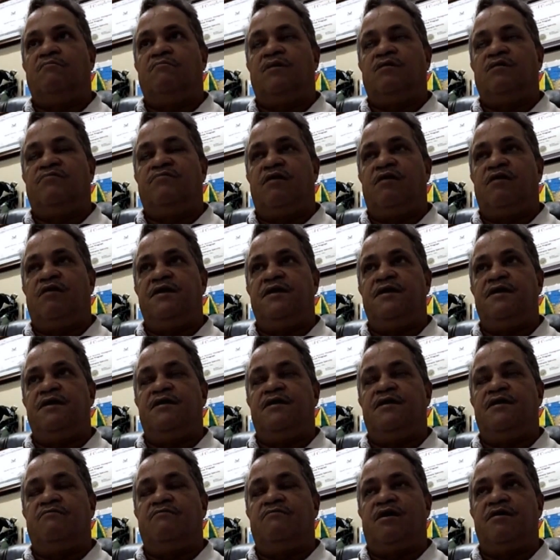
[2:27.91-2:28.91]
very,
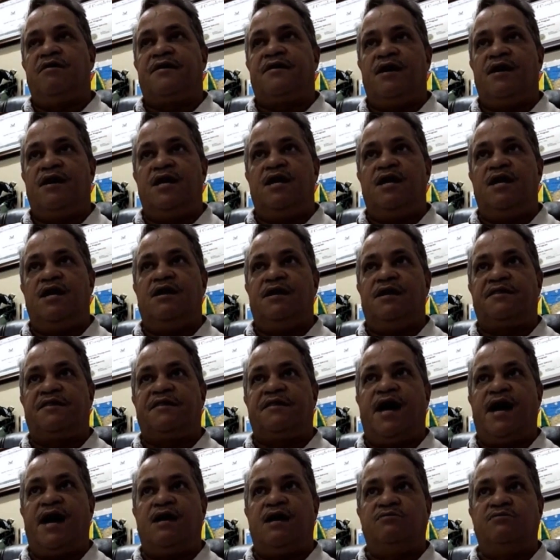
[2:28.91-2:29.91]
very clearly that
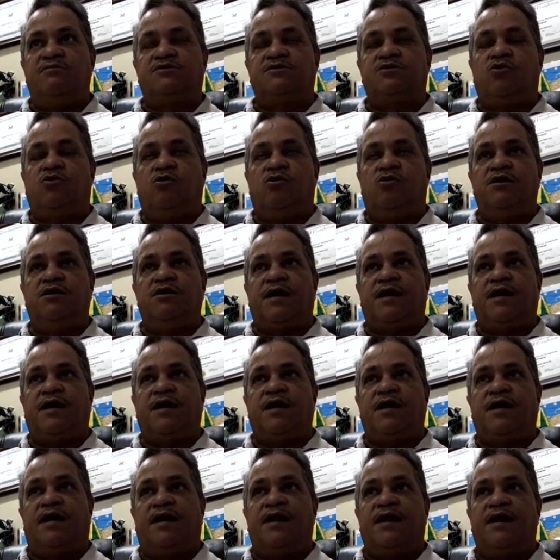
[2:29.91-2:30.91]
Guyana was going to, and
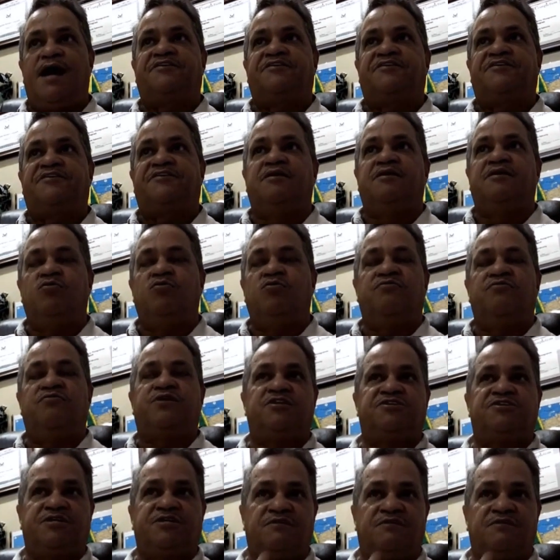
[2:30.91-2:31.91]
had to move to a
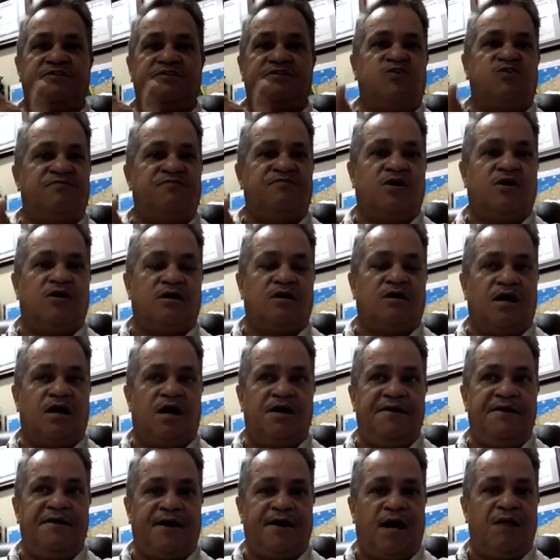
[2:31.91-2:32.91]
service-driven
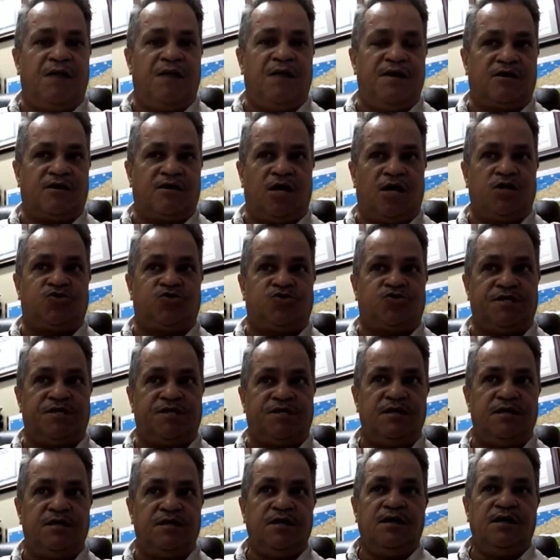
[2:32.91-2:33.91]
economy and country.
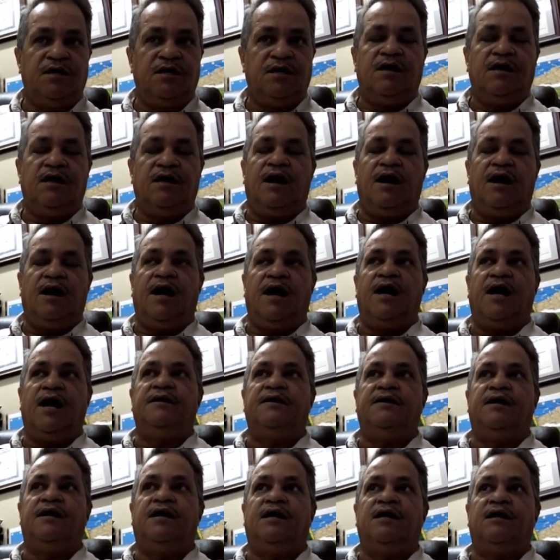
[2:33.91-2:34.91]
And
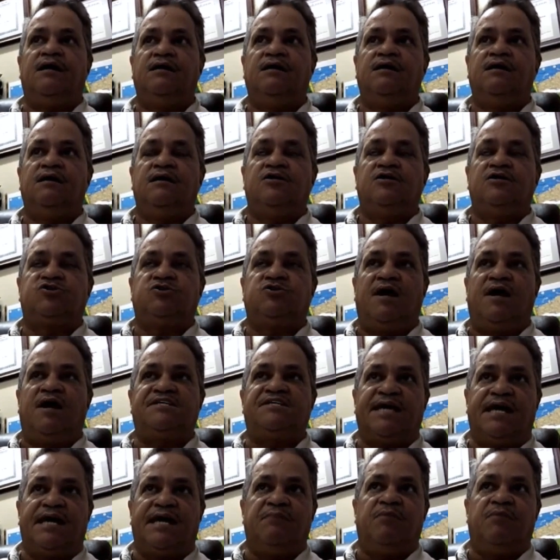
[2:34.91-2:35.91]
so I
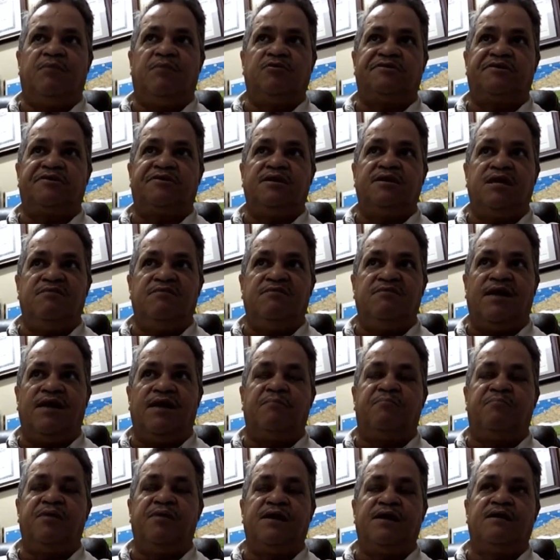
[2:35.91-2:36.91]
set about
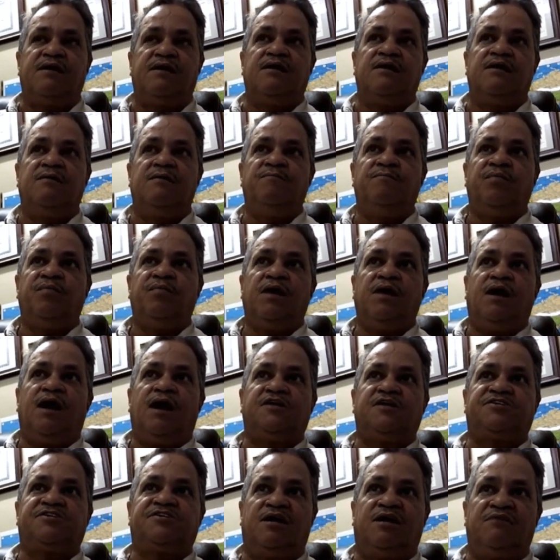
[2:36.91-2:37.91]
developing
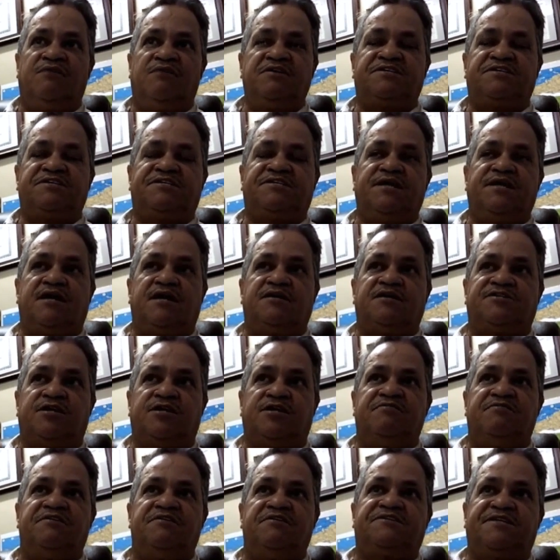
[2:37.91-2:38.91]
a service
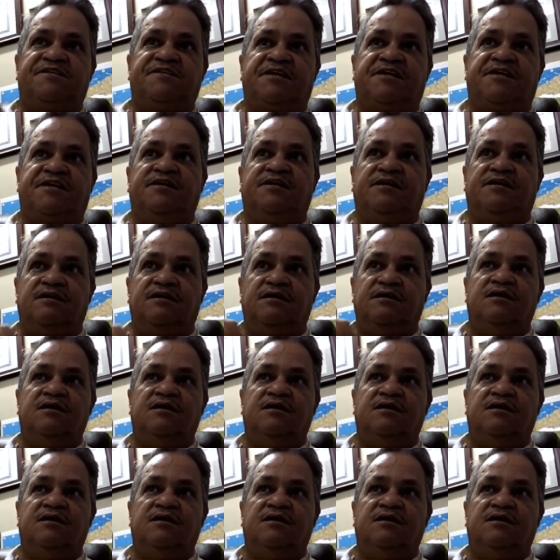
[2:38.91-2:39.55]
sector